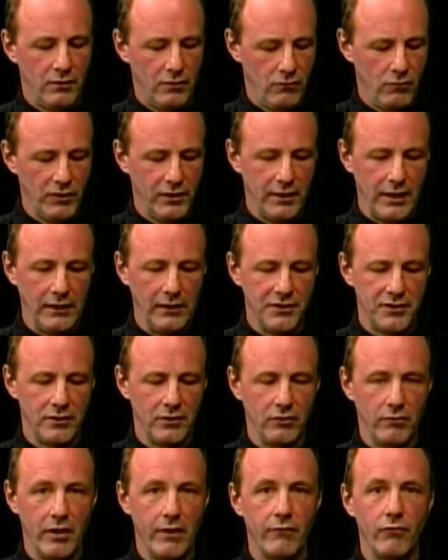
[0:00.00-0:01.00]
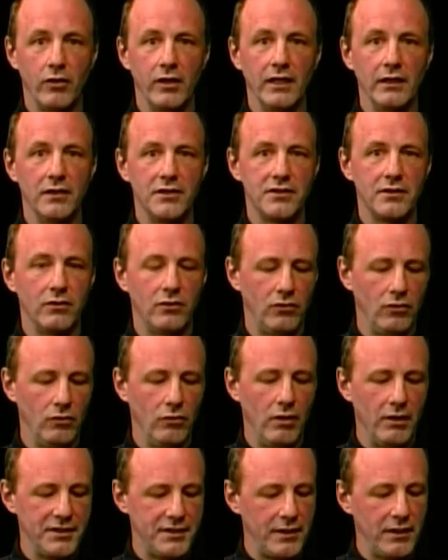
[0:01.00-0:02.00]
what did I listen to? I've already listened
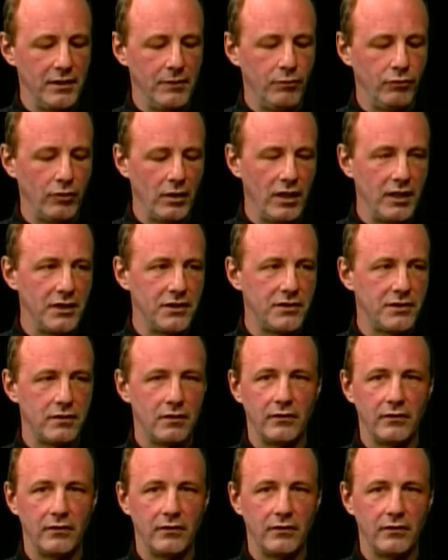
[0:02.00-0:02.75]
to, uh, I said The Price,